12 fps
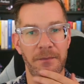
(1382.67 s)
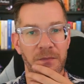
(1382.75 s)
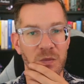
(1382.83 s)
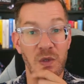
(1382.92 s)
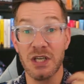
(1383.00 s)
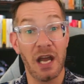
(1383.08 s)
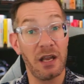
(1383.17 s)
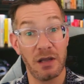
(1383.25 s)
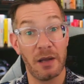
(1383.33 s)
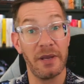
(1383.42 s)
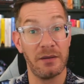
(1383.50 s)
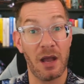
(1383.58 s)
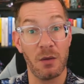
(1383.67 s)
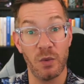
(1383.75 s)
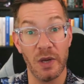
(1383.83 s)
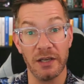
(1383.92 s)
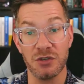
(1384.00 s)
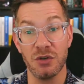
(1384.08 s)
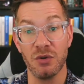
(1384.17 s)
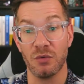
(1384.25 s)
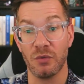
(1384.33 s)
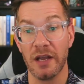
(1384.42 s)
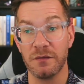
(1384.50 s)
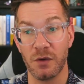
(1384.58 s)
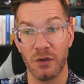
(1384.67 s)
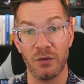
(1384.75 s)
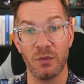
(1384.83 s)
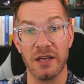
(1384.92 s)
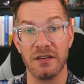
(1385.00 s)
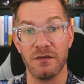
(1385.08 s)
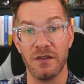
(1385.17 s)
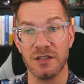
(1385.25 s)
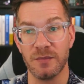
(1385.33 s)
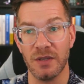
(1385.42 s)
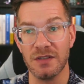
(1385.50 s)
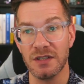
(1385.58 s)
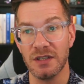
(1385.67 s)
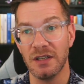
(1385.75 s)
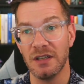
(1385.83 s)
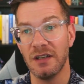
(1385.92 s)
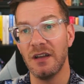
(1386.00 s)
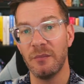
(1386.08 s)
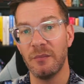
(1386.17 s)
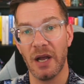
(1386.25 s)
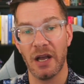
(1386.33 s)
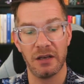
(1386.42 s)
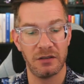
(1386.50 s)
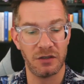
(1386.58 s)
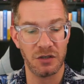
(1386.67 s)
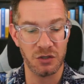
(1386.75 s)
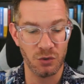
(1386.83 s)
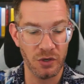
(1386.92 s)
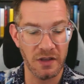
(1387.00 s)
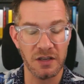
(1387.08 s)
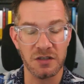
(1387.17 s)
which I mean, I'm willing to do, right, for the right investment. But the story that's